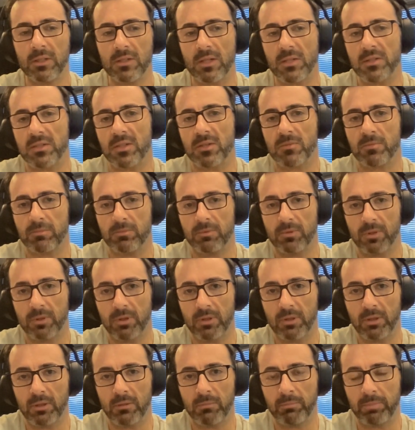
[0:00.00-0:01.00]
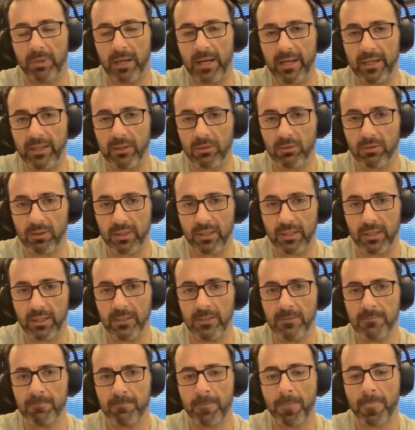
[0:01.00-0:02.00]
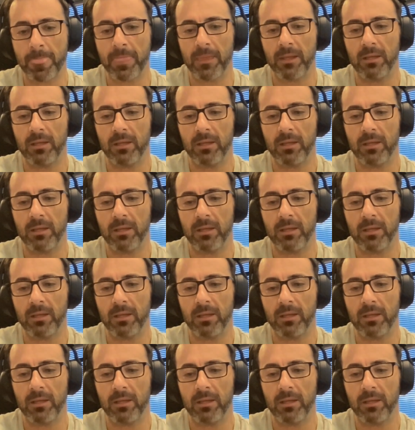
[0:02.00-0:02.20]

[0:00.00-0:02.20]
such as buying online,